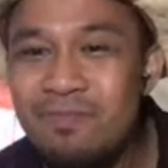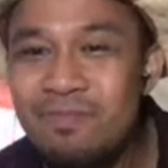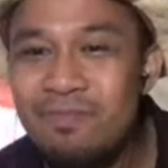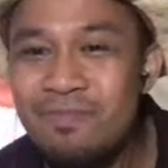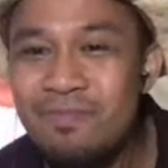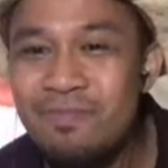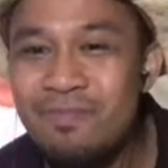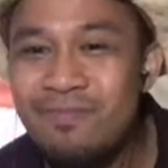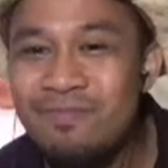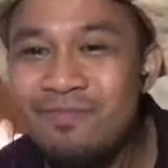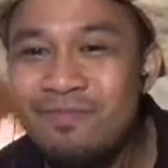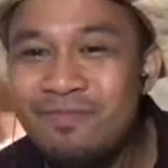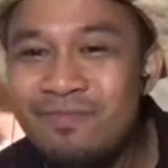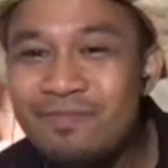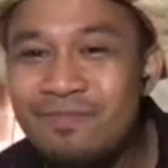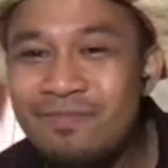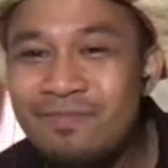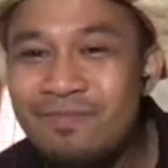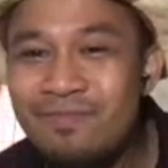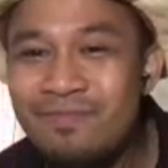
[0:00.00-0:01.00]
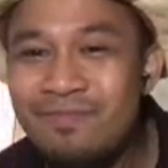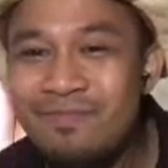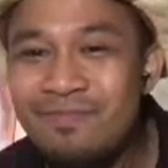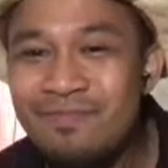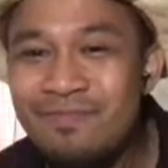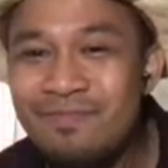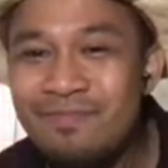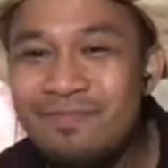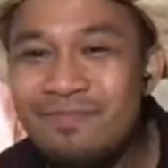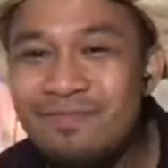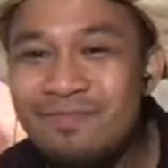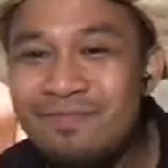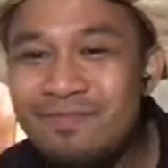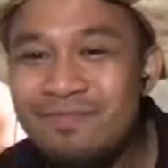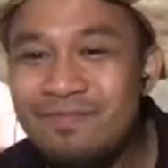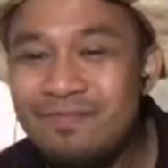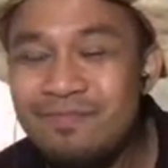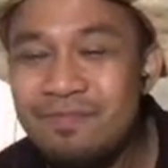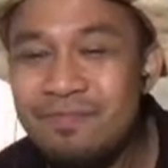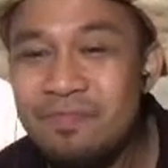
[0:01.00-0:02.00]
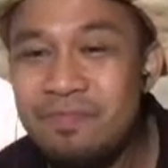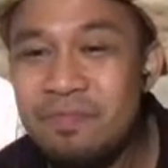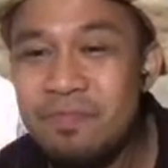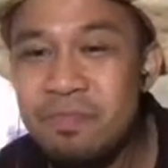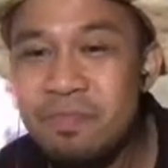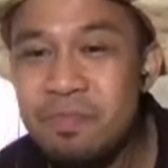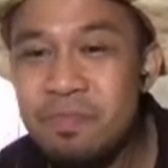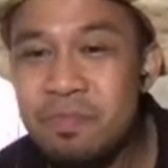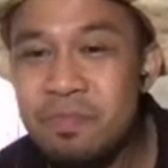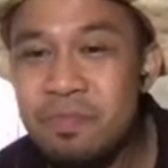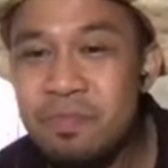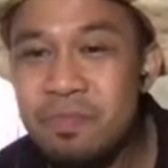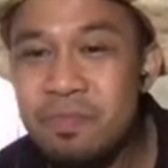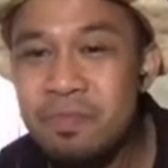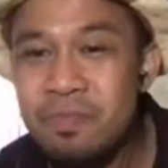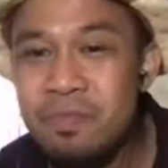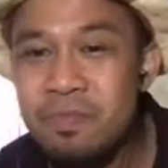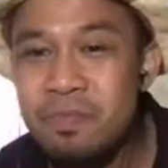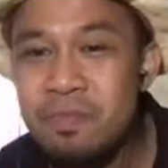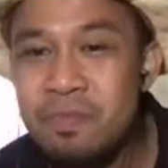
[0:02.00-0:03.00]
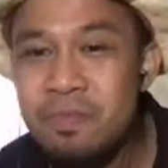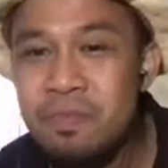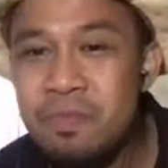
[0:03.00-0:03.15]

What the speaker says: No words are spoken by the person on screen.